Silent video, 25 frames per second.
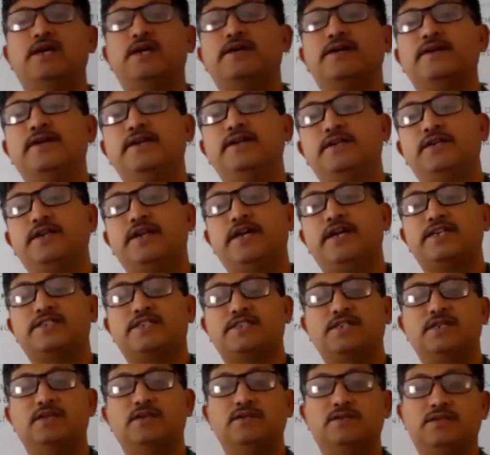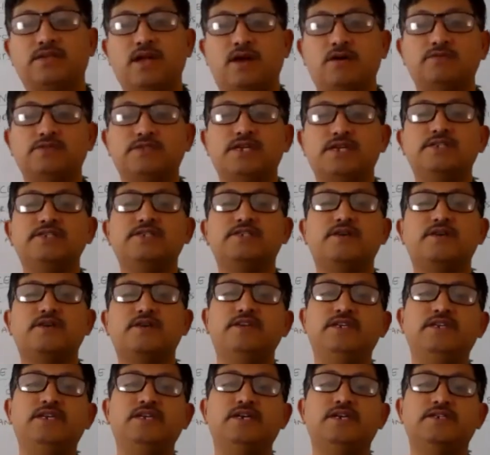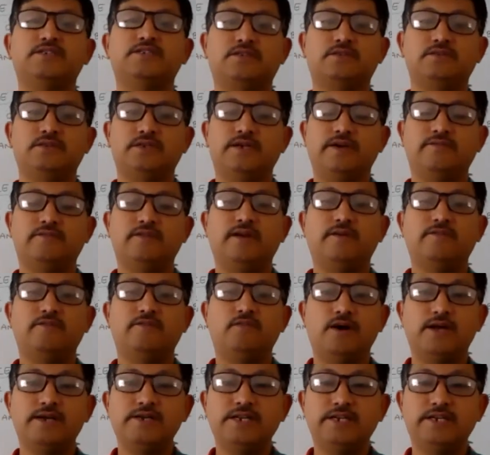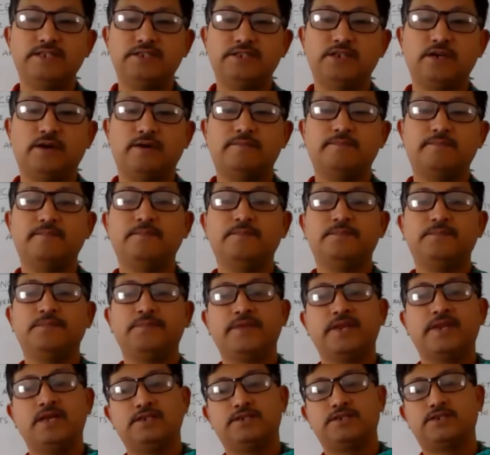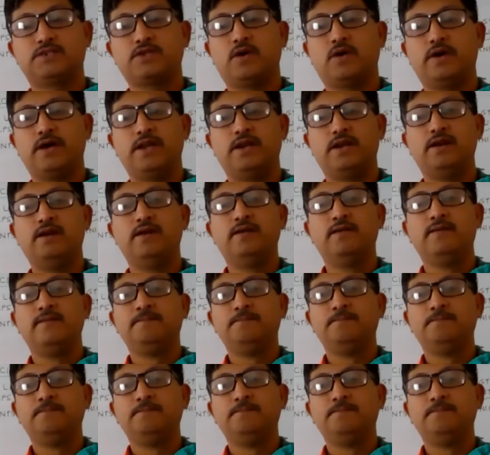and it takes thousands of years to develop 1 inch of soil.